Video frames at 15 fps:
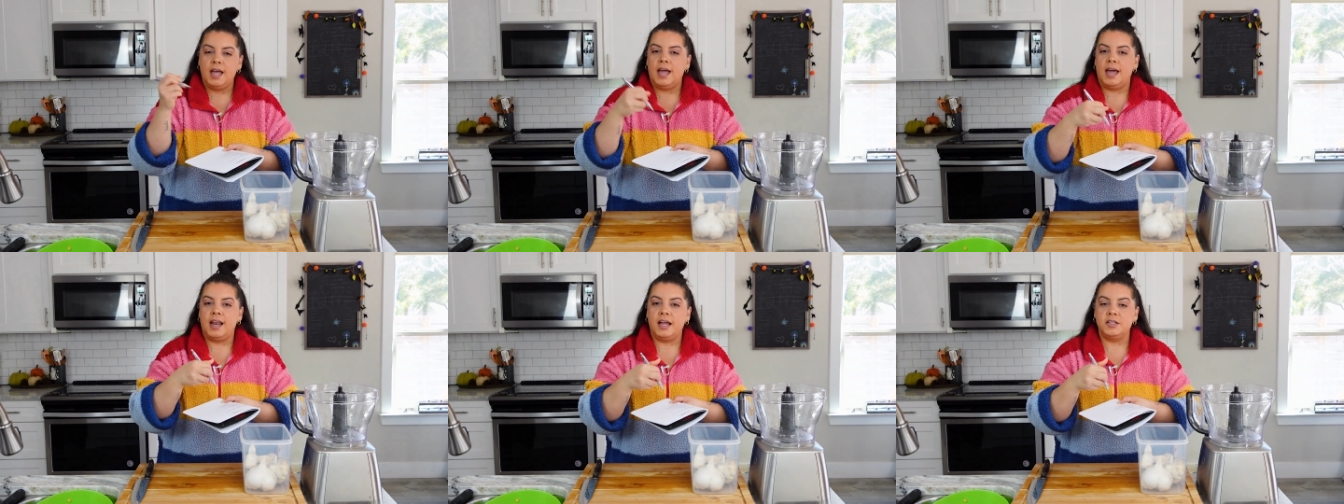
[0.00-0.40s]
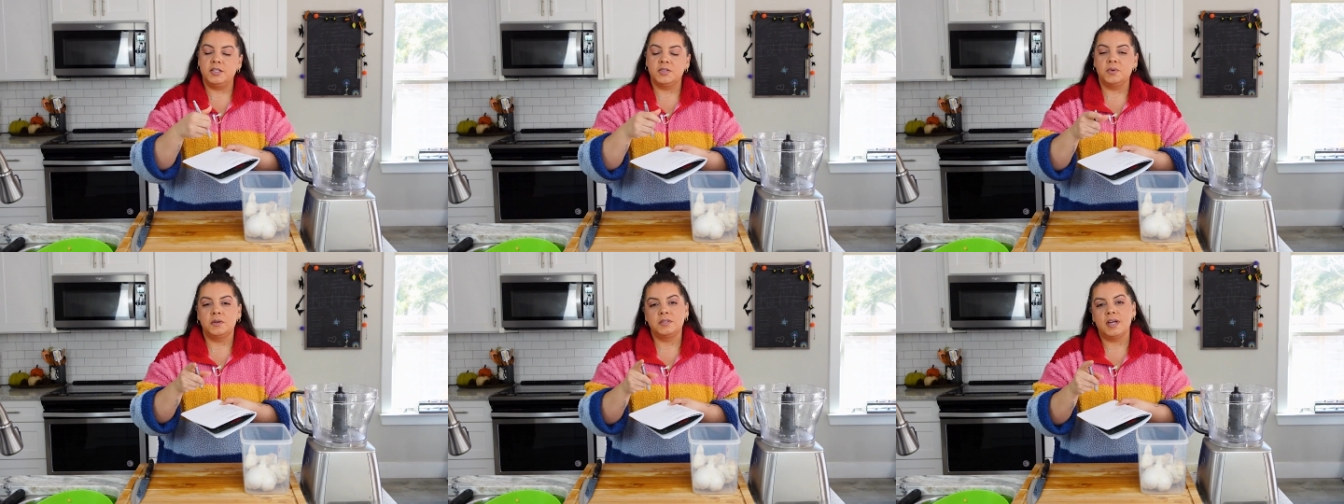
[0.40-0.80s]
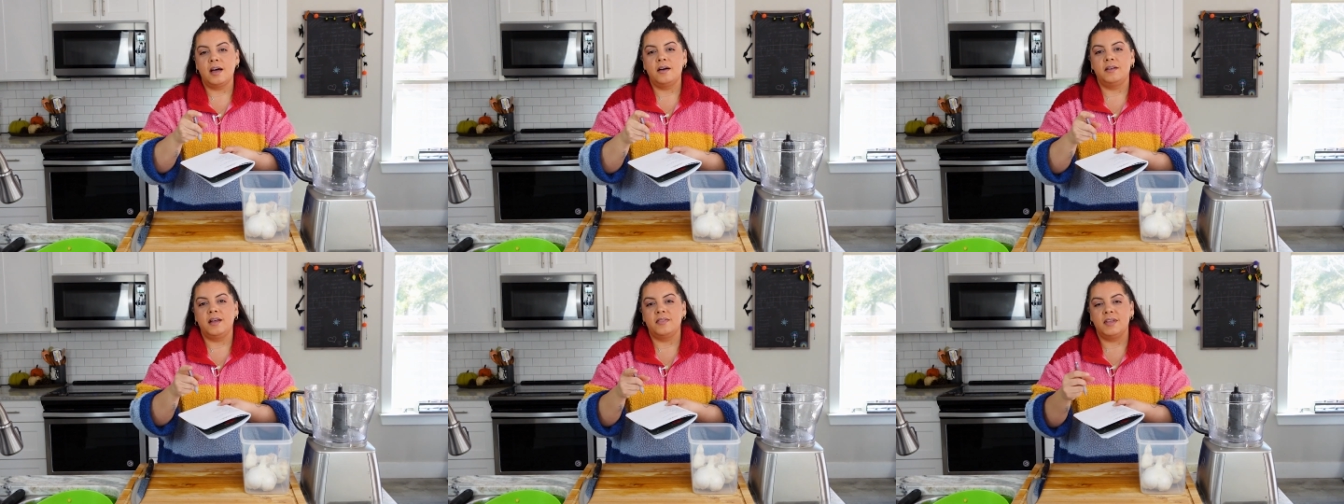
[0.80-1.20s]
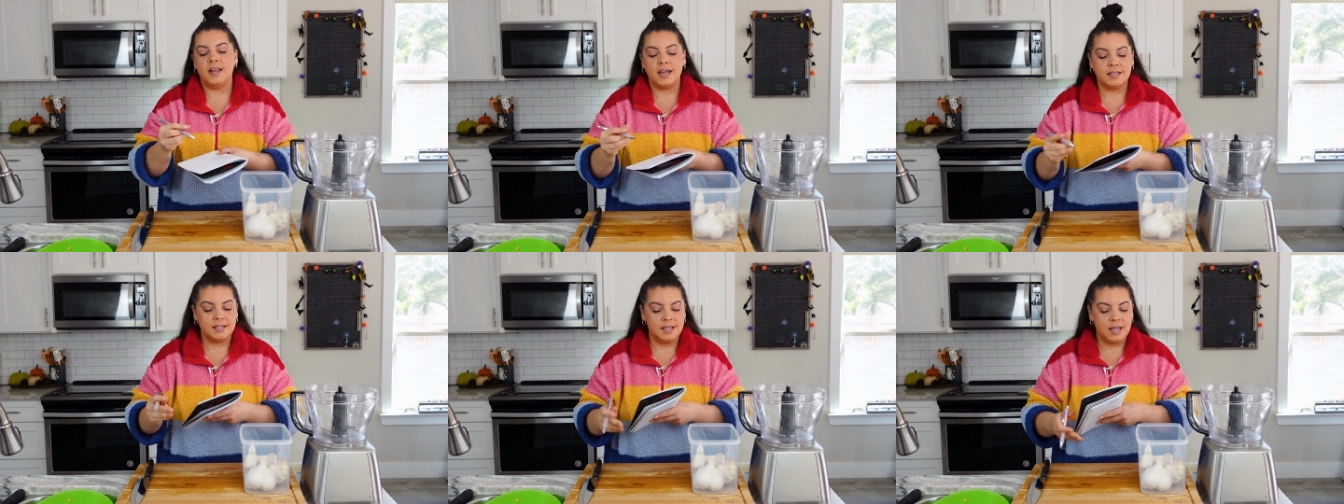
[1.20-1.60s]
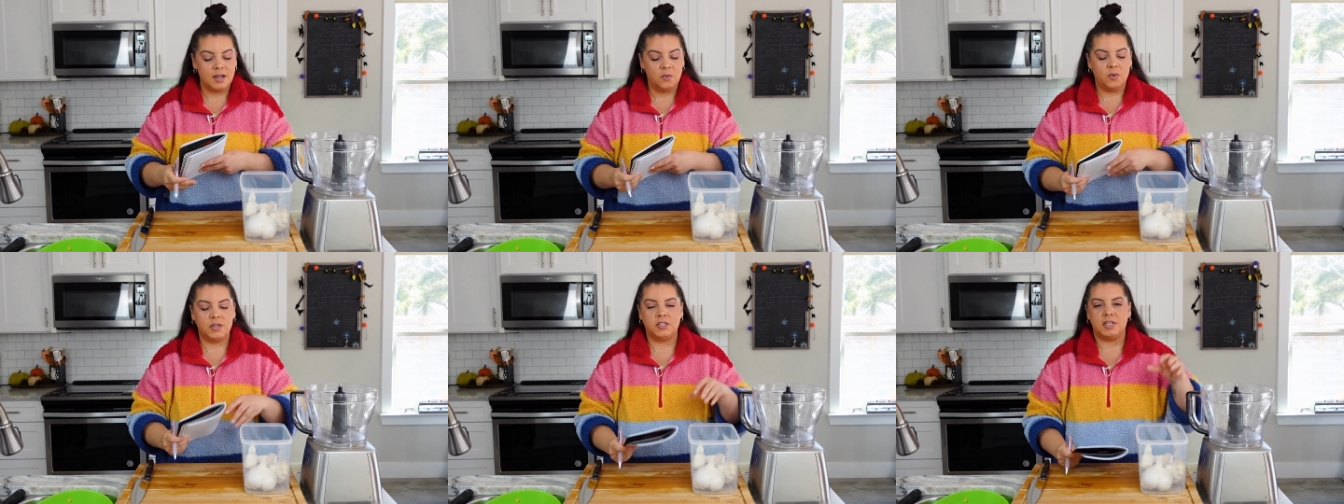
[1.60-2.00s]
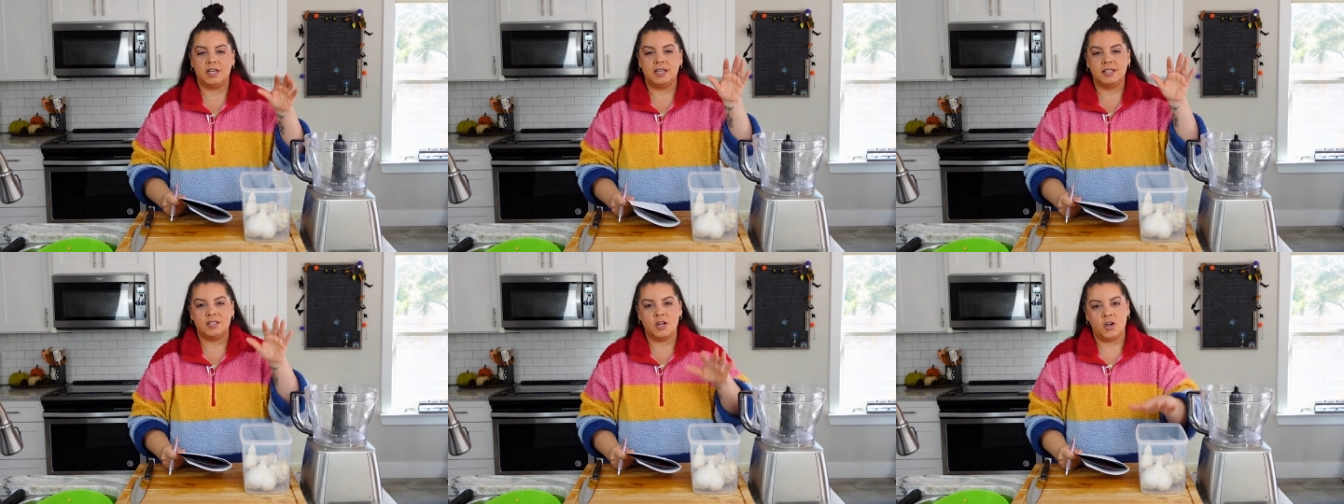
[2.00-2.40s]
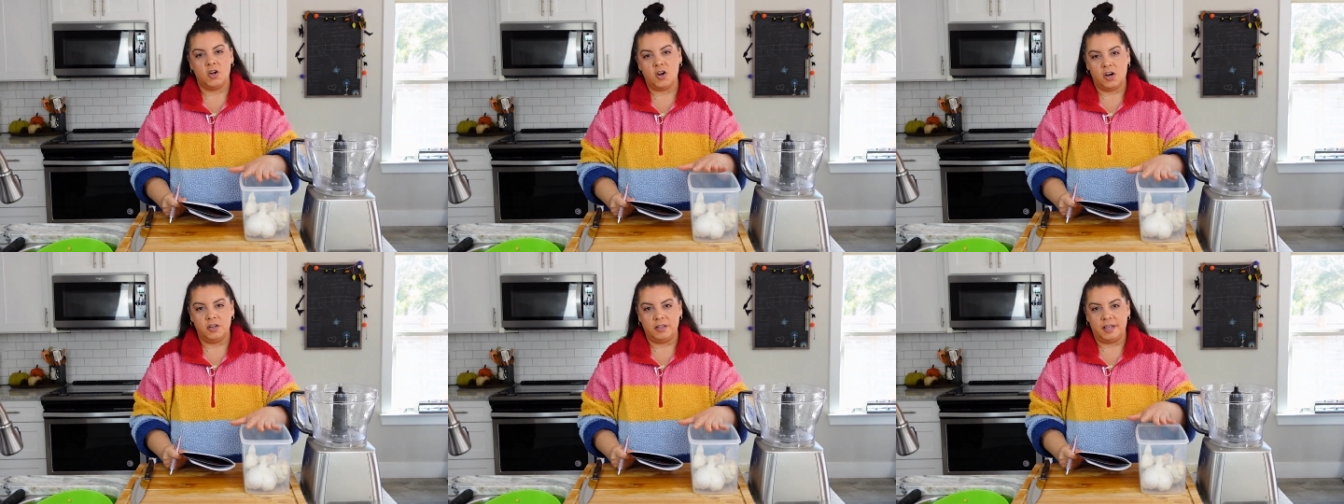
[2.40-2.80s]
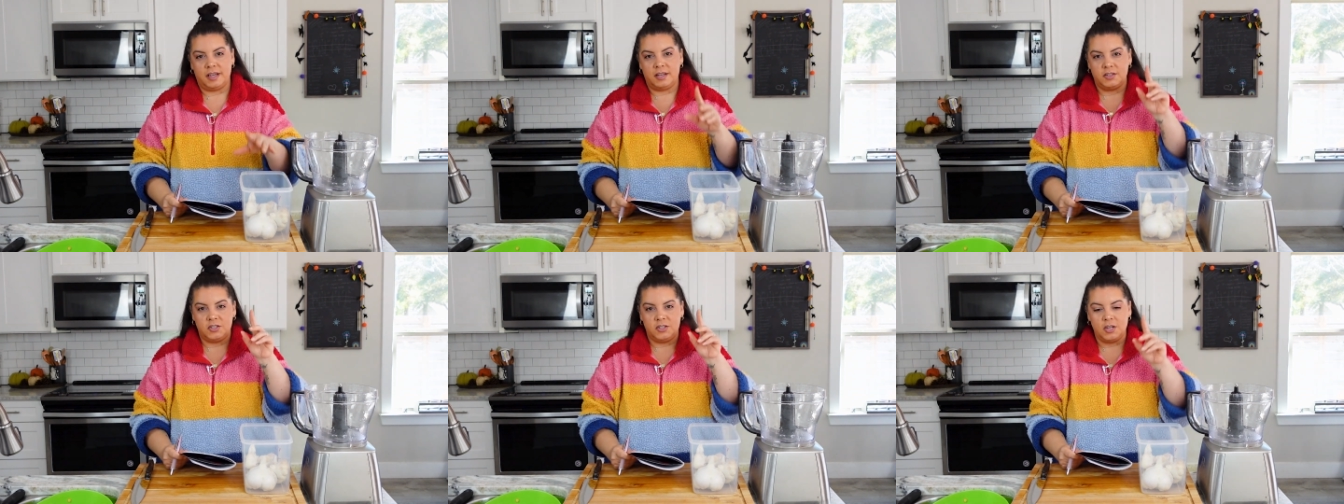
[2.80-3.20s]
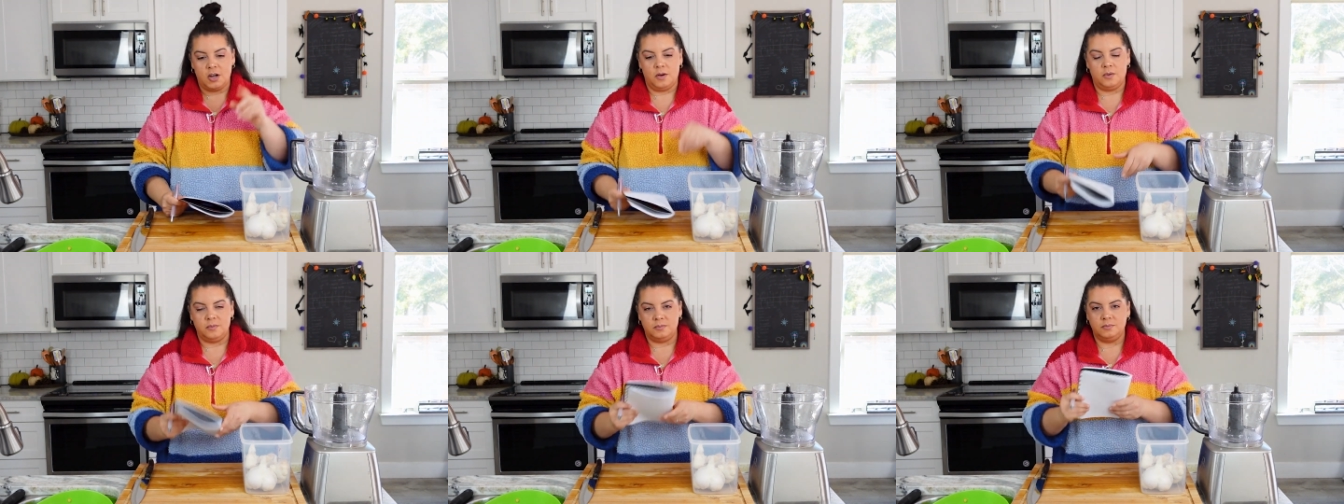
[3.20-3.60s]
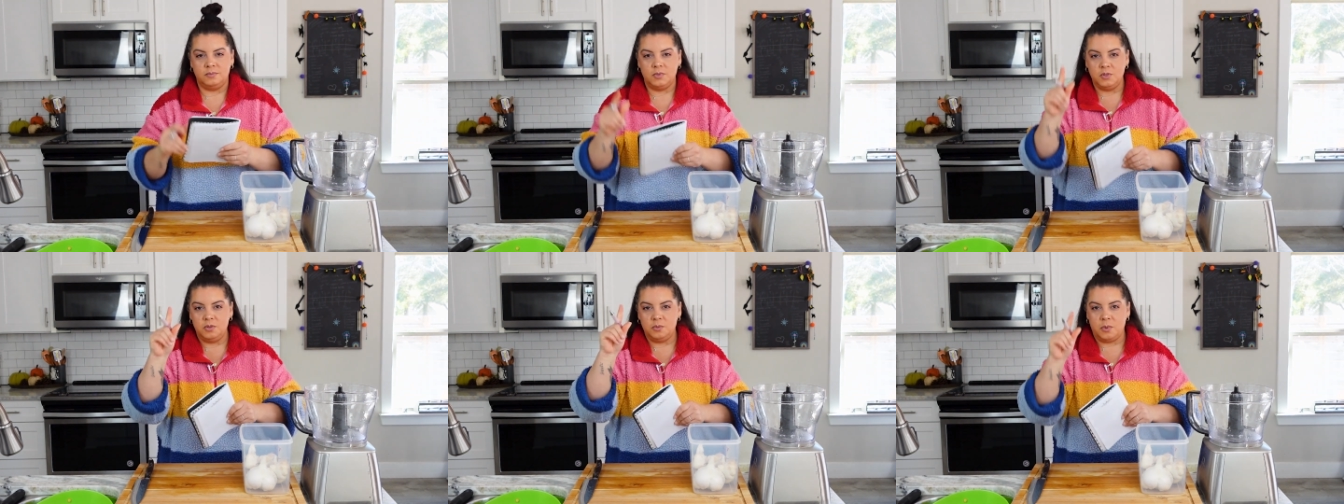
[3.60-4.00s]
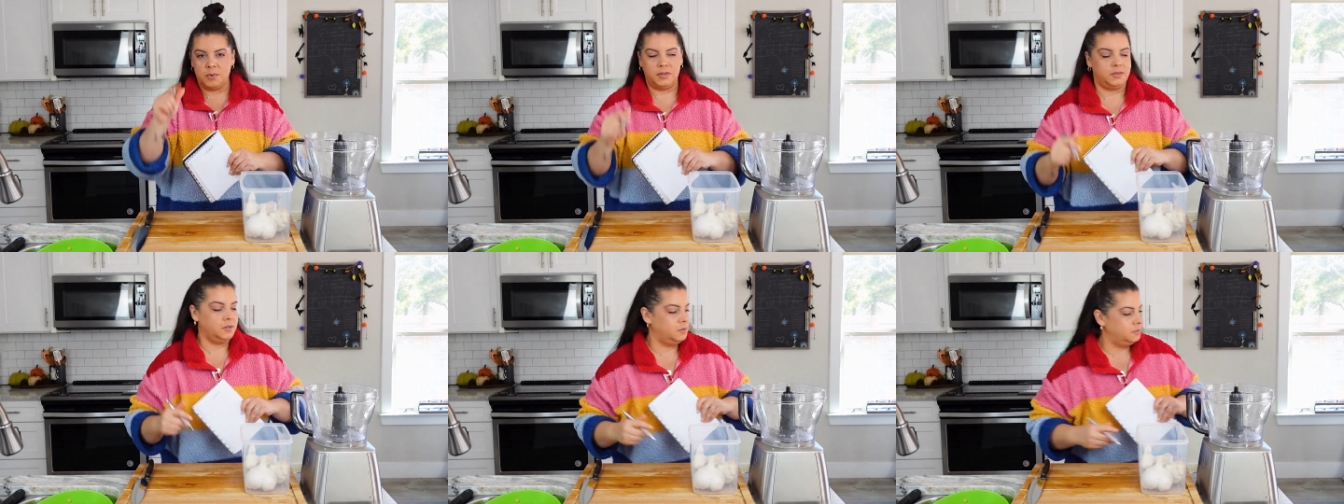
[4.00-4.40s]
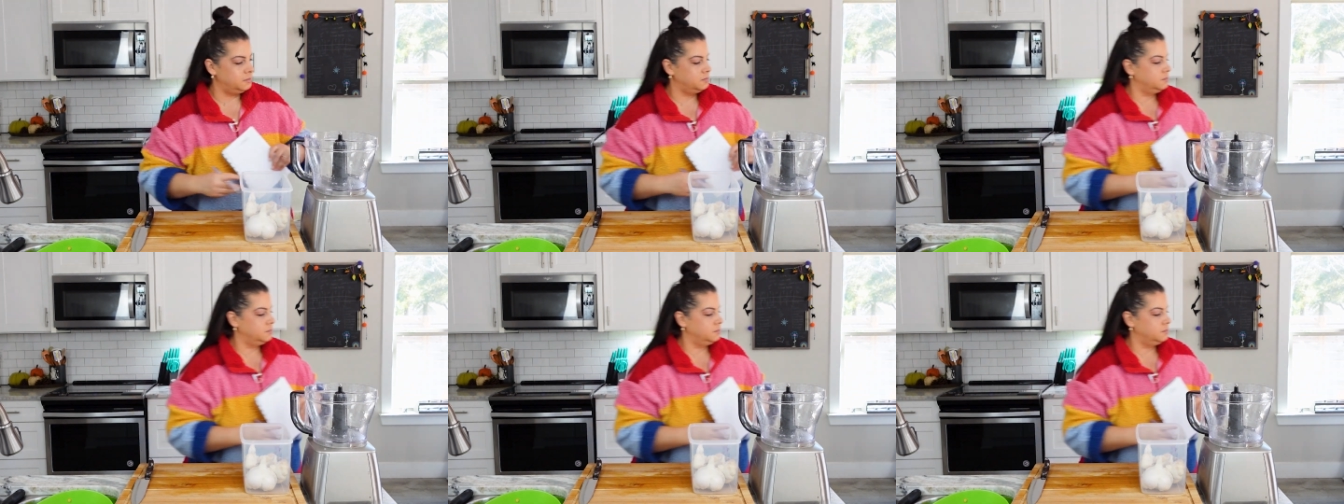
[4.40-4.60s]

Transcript: And I just wrote down the next thing, which is garlic. So, un momento.